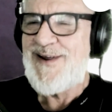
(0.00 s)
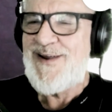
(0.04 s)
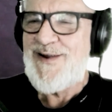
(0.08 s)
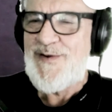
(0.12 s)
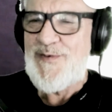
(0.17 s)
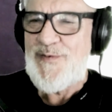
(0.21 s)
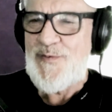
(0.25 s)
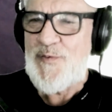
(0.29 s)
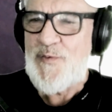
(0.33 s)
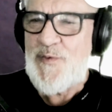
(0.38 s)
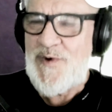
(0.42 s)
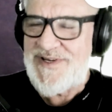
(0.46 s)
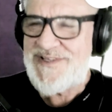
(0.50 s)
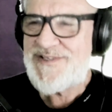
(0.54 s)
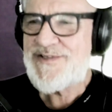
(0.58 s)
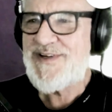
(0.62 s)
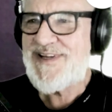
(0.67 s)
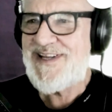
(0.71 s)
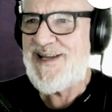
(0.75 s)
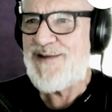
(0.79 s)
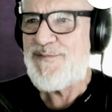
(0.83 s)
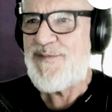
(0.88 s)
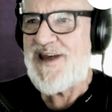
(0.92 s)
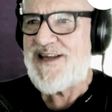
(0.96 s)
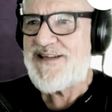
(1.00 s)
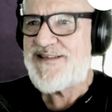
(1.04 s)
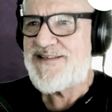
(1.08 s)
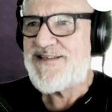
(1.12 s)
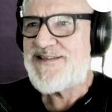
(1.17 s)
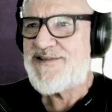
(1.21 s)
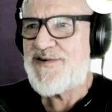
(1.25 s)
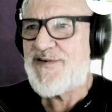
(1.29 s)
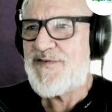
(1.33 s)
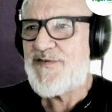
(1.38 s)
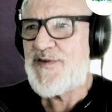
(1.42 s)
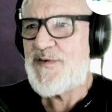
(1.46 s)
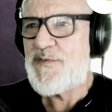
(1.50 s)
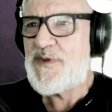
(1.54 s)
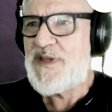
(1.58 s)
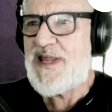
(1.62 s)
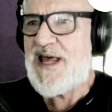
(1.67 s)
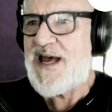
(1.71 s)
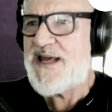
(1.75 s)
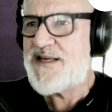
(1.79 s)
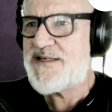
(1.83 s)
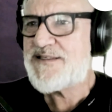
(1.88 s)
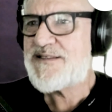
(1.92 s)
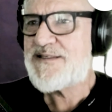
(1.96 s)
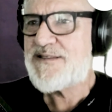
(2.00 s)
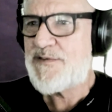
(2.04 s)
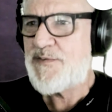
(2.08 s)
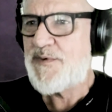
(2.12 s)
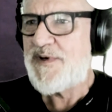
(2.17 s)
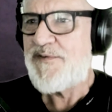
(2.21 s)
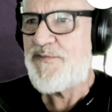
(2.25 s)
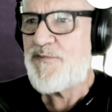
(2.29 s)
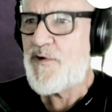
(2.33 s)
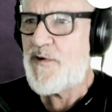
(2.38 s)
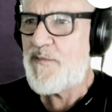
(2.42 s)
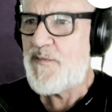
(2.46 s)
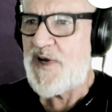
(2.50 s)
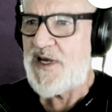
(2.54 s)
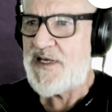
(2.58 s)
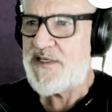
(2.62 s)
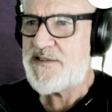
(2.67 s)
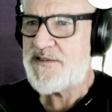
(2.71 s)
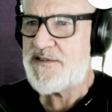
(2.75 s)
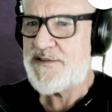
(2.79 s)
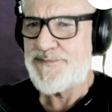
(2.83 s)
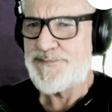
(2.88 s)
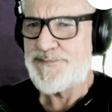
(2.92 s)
What's your key message over the last 24 months?